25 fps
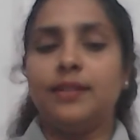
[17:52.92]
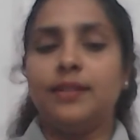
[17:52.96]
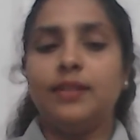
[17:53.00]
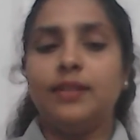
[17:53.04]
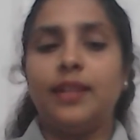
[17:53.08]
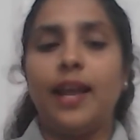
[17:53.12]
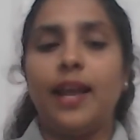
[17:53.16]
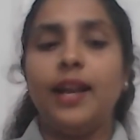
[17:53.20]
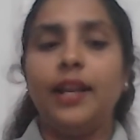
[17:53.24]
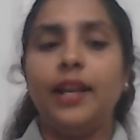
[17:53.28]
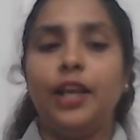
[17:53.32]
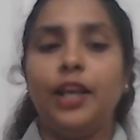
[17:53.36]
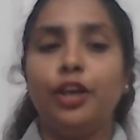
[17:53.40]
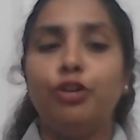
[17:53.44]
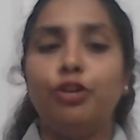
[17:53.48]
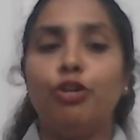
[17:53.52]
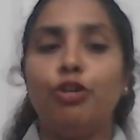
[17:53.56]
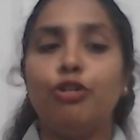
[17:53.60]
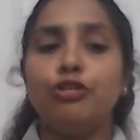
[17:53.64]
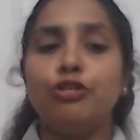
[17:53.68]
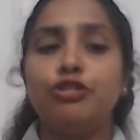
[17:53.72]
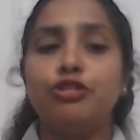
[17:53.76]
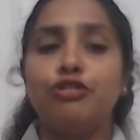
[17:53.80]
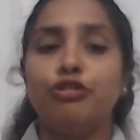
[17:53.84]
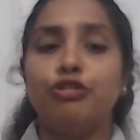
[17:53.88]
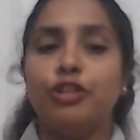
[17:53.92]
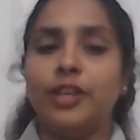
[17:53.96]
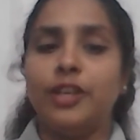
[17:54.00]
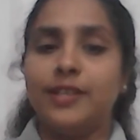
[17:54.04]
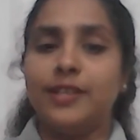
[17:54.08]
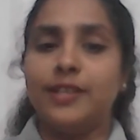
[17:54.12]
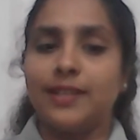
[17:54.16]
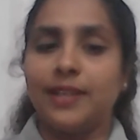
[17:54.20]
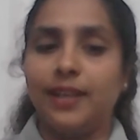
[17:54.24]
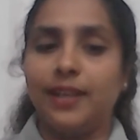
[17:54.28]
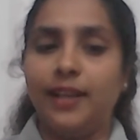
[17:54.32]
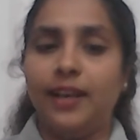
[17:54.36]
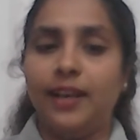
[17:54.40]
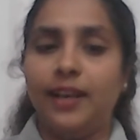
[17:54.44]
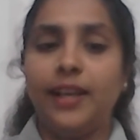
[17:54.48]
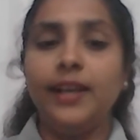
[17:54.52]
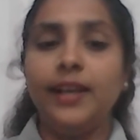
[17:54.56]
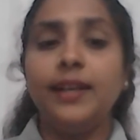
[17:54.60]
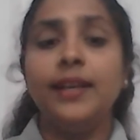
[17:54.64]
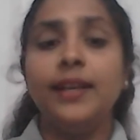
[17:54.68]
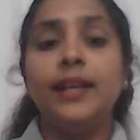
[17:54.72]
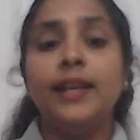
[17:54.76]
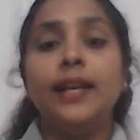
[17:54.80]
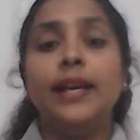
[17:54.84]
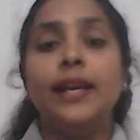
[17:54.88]
Then he goes to his clinic.
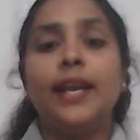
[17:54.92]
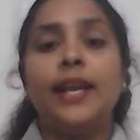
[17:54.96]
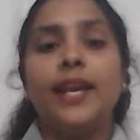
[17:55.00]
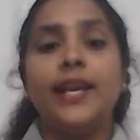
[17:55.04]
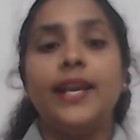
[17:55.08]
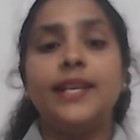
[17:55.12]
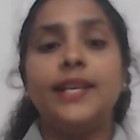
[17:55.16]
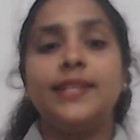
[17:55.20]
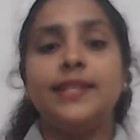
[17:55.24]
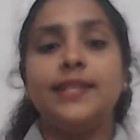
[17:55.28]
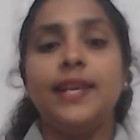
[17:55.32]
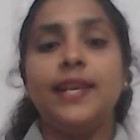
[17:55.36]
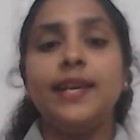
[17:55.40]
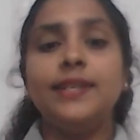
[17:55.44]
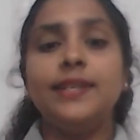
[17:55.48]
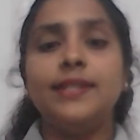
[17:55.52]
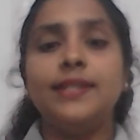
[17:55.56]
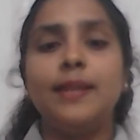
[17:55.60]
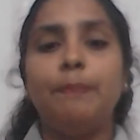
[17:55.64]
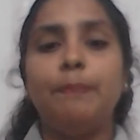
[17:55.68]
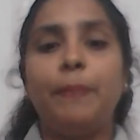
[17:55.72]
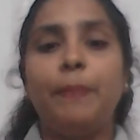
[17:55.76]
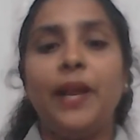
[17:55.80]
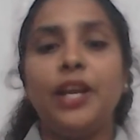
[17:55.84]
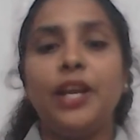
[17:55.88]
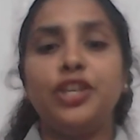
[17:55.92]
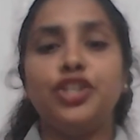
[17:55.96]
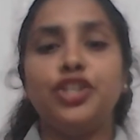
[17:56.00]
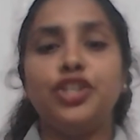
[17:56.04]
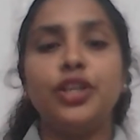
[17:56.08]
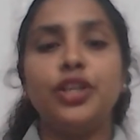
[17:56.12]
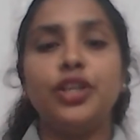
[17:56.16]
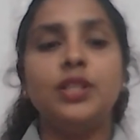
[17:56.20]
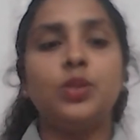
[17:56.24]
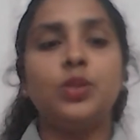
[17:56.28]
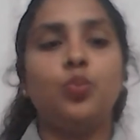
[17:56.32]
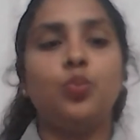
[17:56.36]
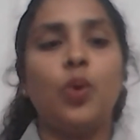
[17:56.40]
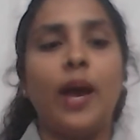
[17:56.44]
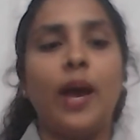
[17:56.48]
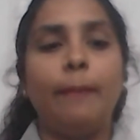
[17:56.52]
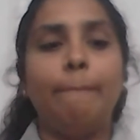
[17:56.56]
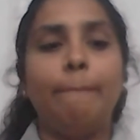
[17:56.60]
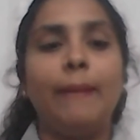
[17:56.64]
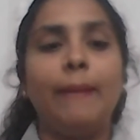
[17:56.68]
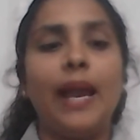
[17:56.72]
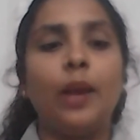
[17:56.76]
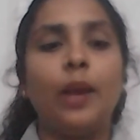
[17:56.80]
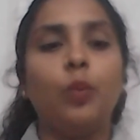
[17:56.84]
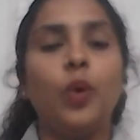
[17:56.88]
He sees the patients one
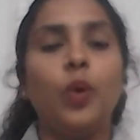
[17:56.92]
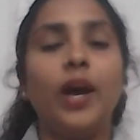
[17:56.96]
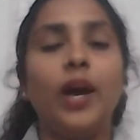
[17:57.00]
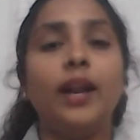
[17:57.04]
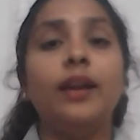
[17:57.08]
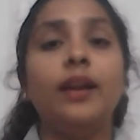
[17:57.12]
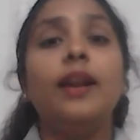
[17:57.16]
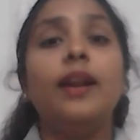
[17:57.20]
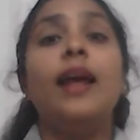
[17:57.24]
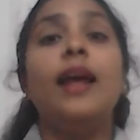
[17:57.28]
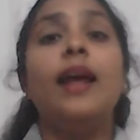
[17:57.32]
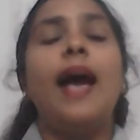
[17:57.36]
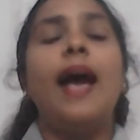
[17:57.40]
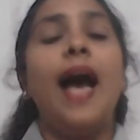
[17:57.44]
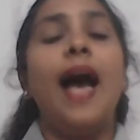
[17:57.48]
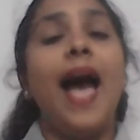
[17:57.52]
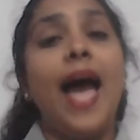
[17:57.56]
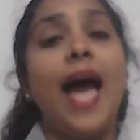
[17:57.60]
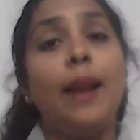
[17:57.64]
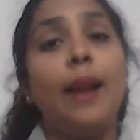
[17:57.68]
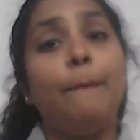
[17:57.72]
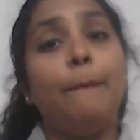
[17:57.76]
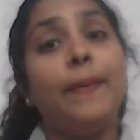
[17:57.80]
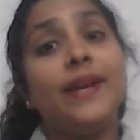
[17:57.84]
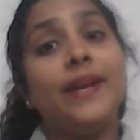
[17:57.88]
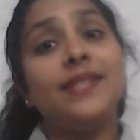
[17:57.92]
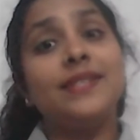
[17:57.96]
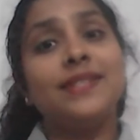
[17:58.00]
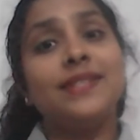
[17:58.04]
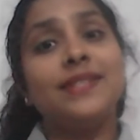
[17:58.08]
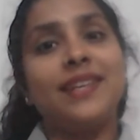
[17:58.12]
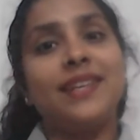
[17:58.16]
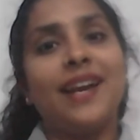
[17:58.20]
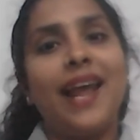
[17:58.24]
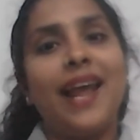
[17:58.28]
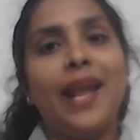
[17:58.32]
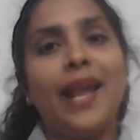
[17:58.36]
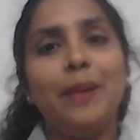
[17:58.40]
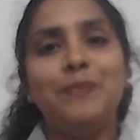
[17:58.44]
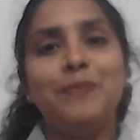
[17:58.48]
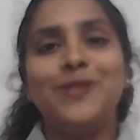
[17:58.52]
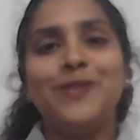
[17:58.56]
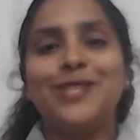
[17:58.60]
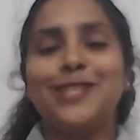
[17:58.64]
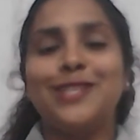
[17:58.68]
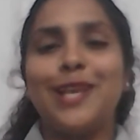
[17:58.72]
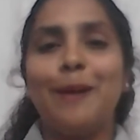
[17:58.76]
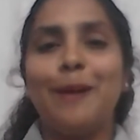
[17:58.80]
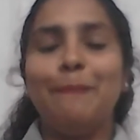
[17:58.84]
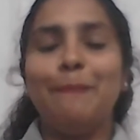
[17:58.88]
by one and prescribes
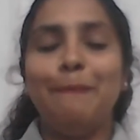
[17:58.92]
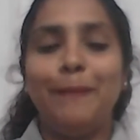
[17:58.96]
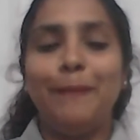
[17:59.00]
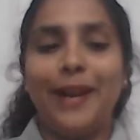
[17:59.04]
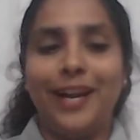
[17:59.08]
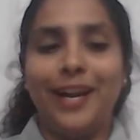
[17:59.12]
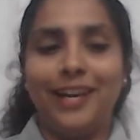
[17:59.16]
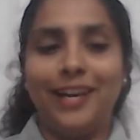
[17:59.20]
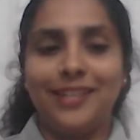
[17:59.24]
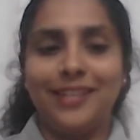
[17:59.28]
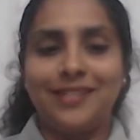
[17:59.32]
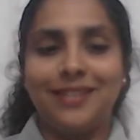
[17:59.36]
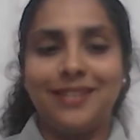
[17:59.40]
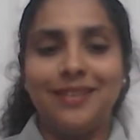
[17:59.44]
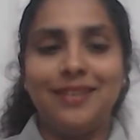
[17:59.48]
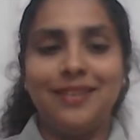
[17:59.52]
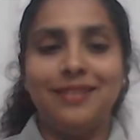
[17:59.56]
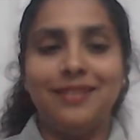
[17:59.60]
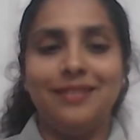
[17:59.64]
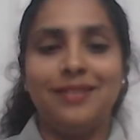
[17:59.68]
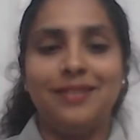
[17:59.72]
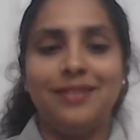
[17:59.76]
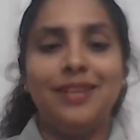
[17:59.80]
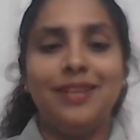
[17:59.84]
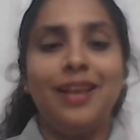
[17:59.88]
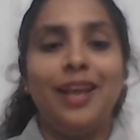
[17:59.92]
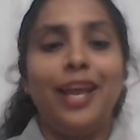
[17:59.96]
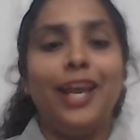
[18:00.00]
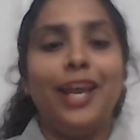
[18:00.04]
some medicines.